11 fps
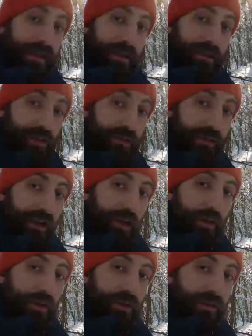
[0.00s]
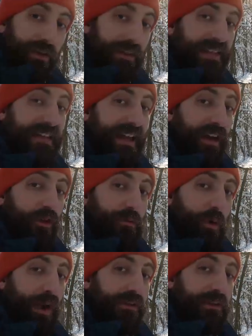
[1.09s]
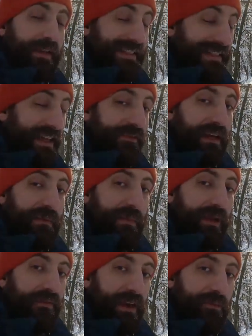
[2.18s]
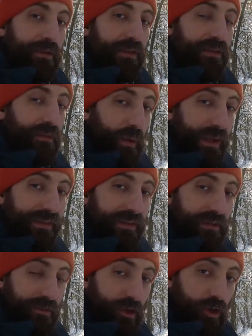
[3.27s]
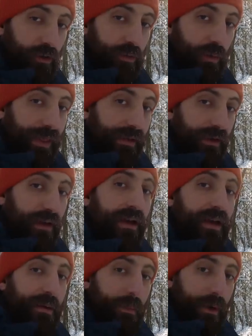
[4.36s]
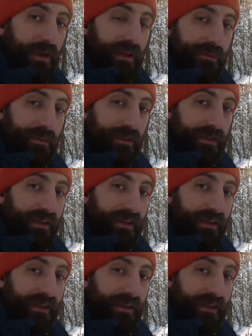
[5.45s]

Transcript: So there you go, The DJI Osmo Action is definitely my favorite winter, cold weather, pocketable,